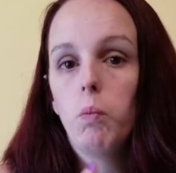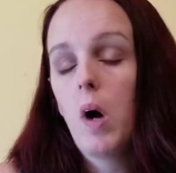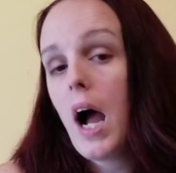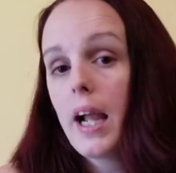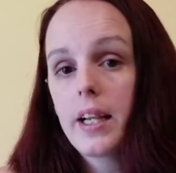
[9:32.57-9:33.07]

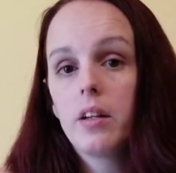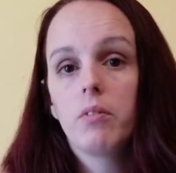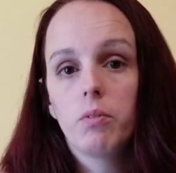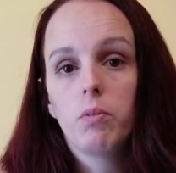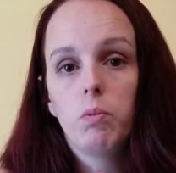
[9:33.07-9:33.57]
I
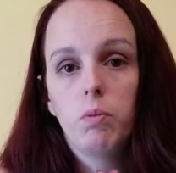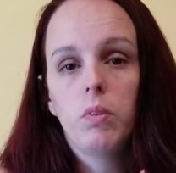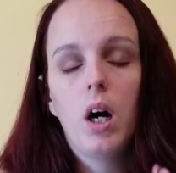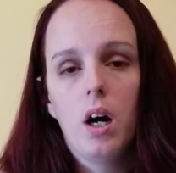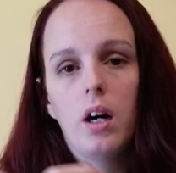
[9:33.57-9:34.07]
can
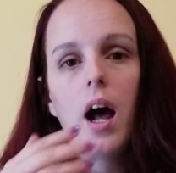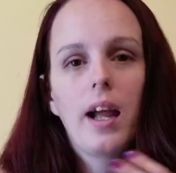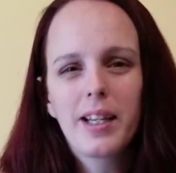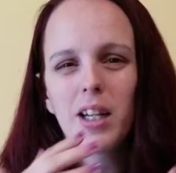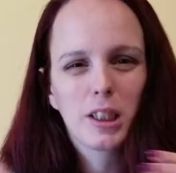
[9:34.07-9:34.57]

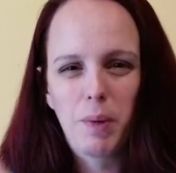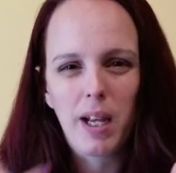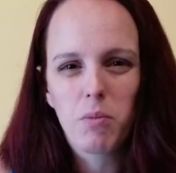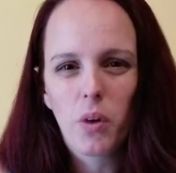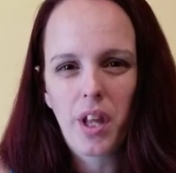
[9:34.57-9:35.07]

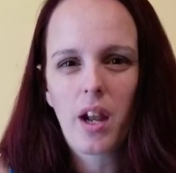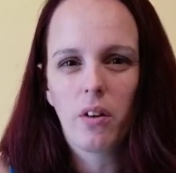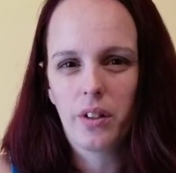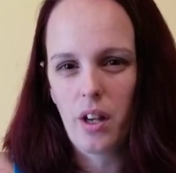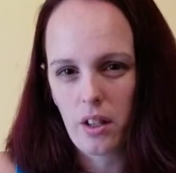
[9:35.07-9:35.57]
expand more than that
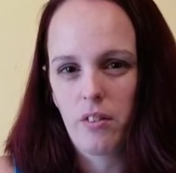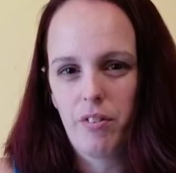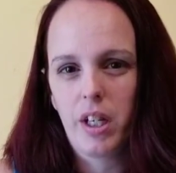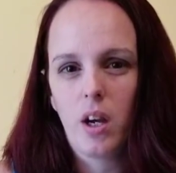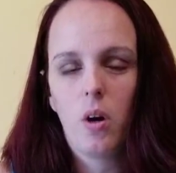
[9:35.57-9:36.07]
on another
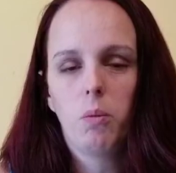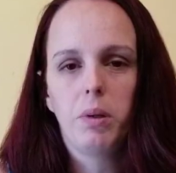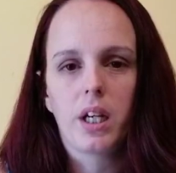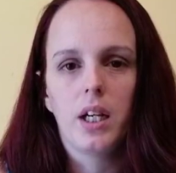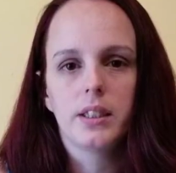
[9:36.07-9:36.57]
video
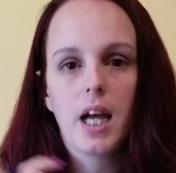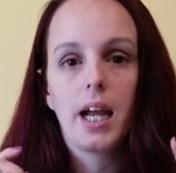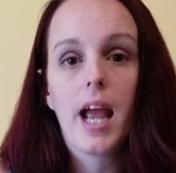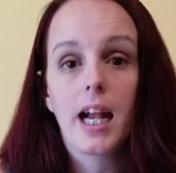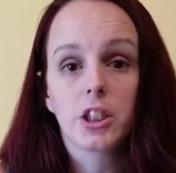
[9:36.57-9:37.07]
because I
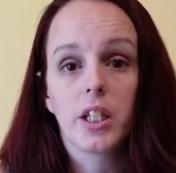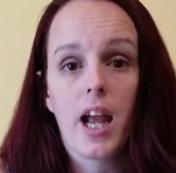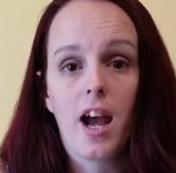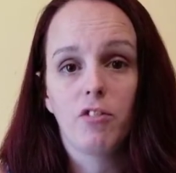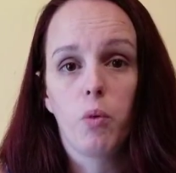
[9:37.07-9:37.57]
actually
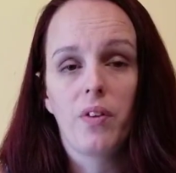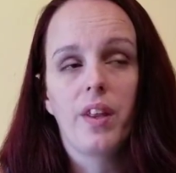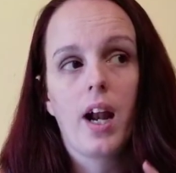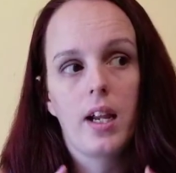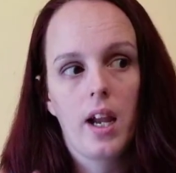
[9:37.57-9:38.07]
have one
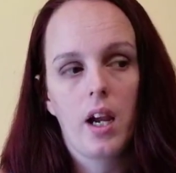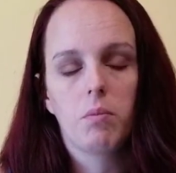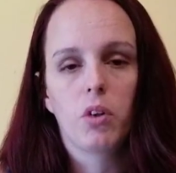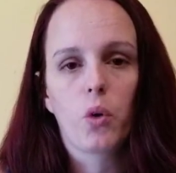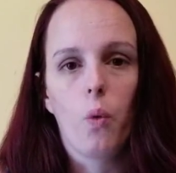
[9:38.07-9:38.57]
that I
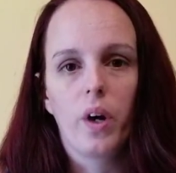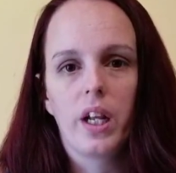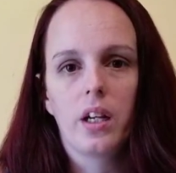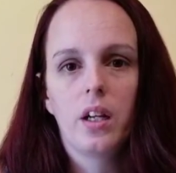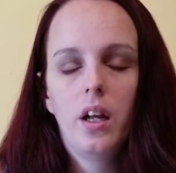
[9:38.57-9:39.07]
am
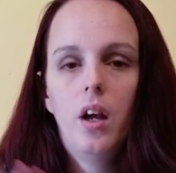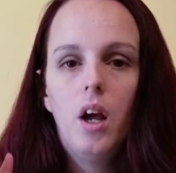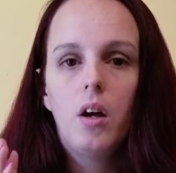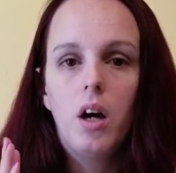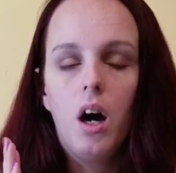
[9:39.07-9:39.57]
recording
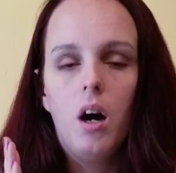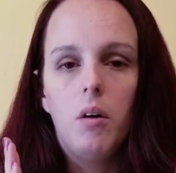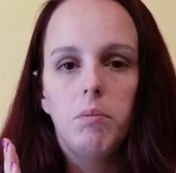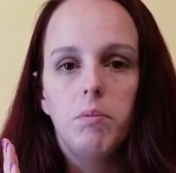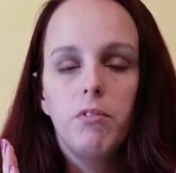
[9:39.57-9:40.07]

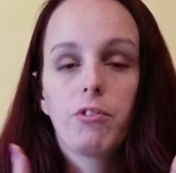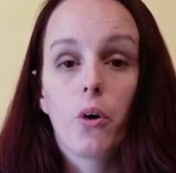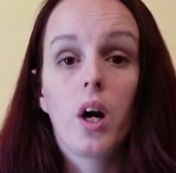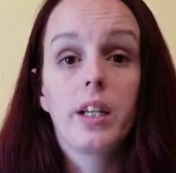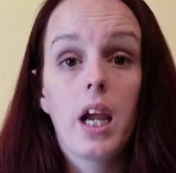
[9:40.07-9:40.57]

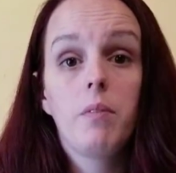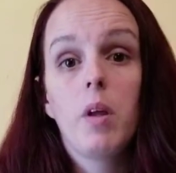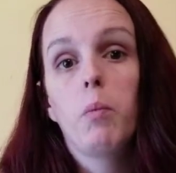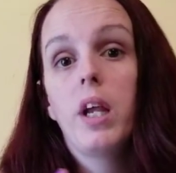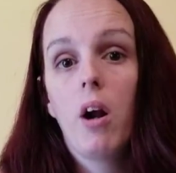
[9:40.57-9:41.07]
for a game
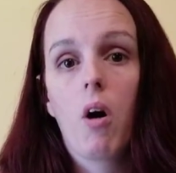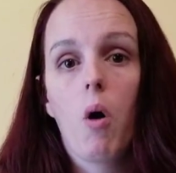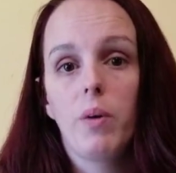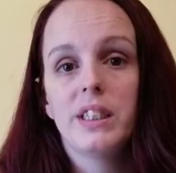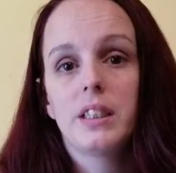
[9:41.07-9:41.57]
that
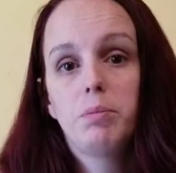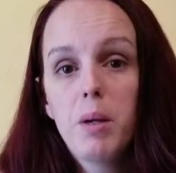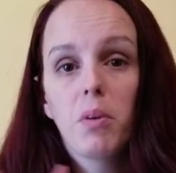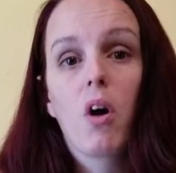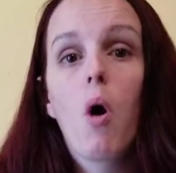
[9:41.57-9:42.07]

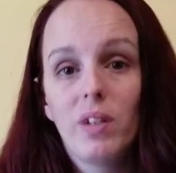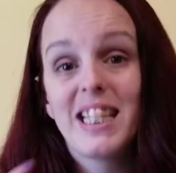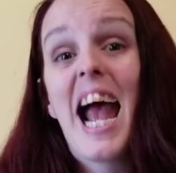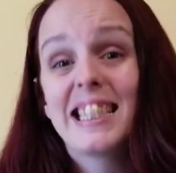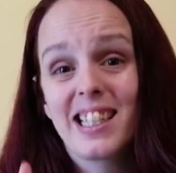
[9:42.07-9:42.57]
people are always
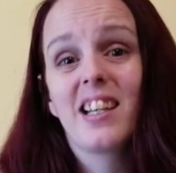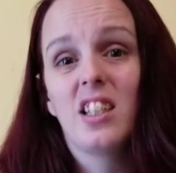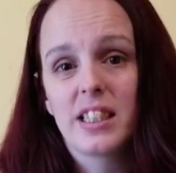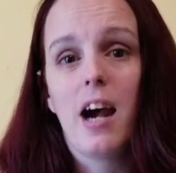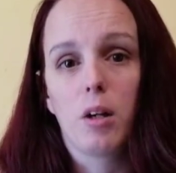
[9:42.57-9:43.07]
asking
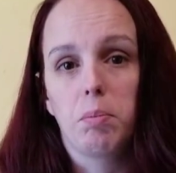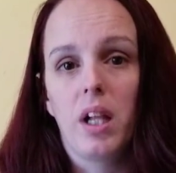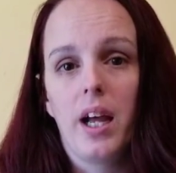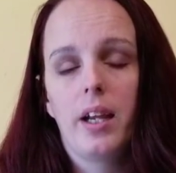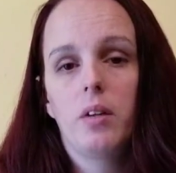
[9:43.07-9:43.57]
us how to
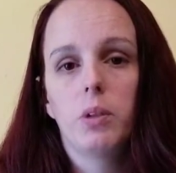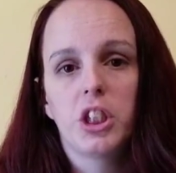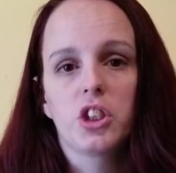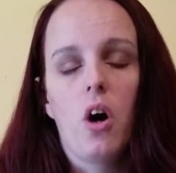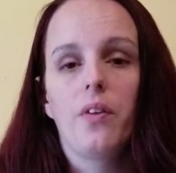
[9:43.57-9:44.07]
play, which
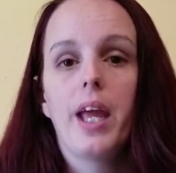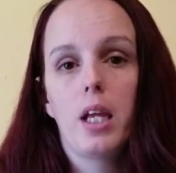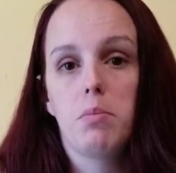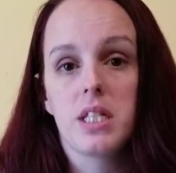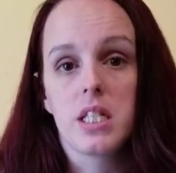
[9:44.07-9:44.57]
is called the
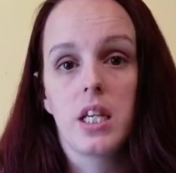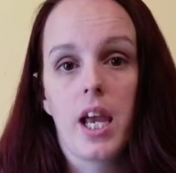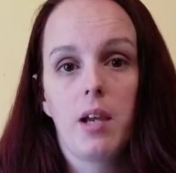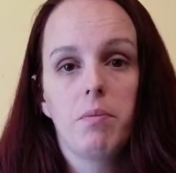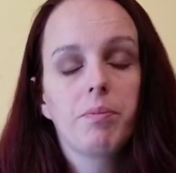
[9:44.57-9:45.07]
ABC
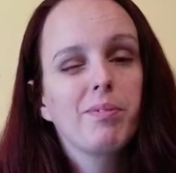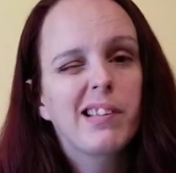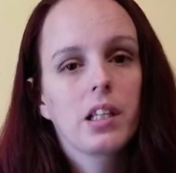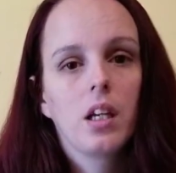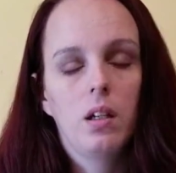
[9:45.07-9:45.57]
game.
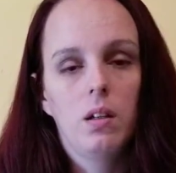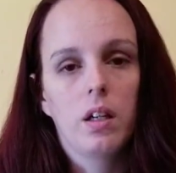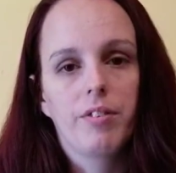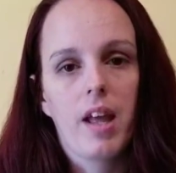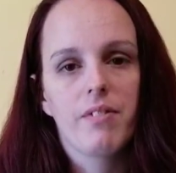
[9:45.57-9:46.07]

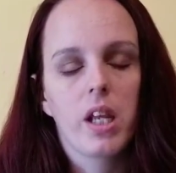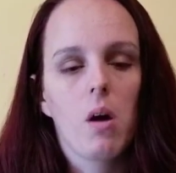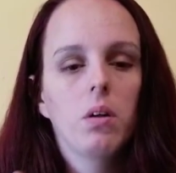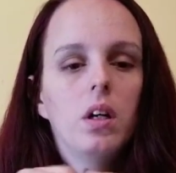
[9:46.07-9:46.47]
Look for that video.